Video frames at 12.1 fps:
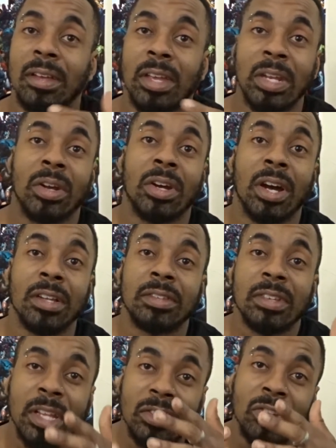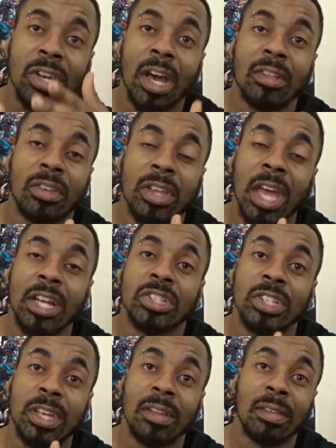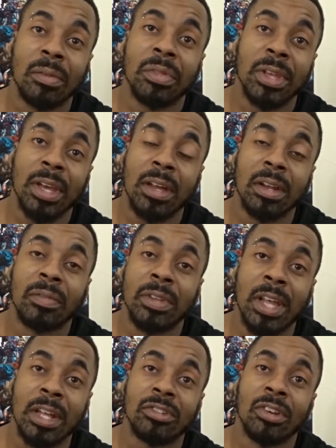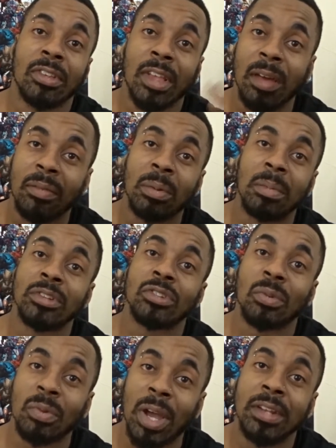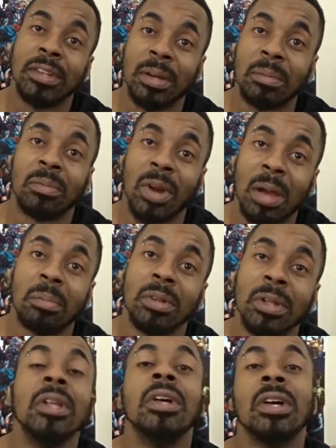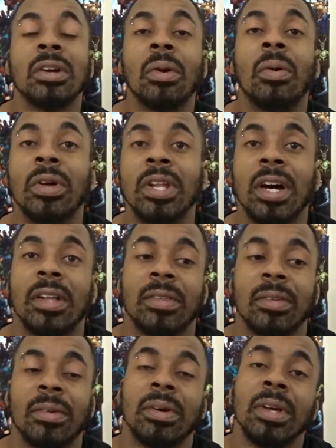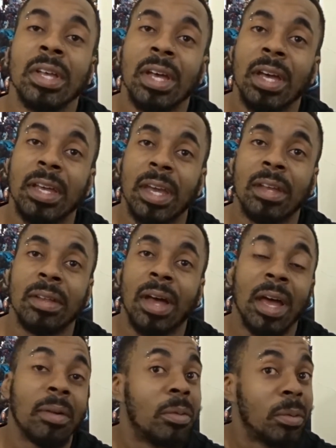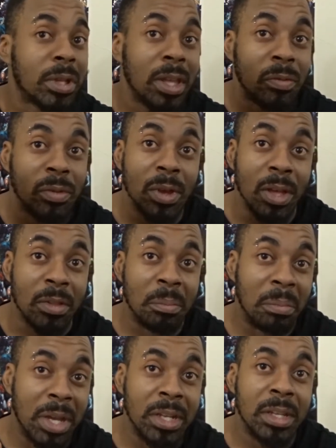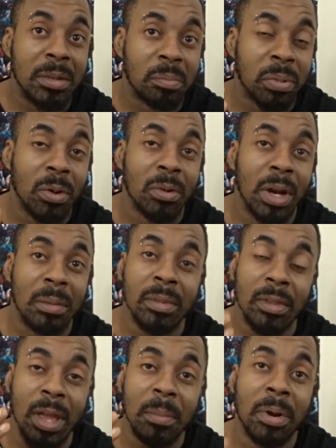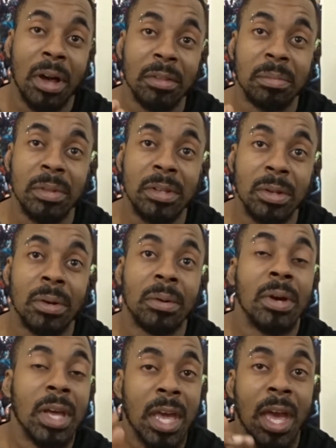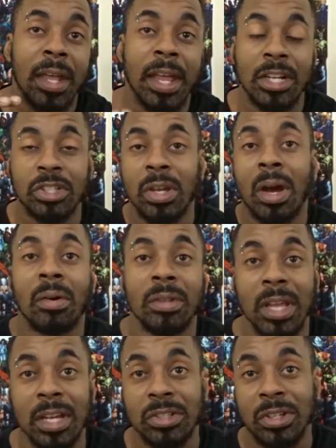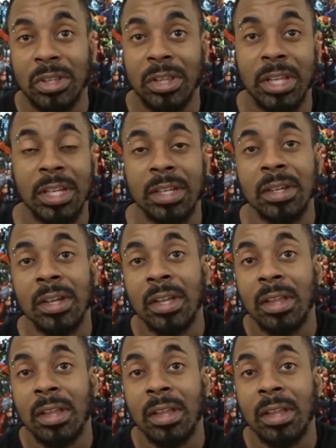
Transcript: you know, content that you guys could actually get something out of, and not just have a whole bunch of random ramble going on. So again, I will give you as many programs as I possibly know, and actually I'll actually link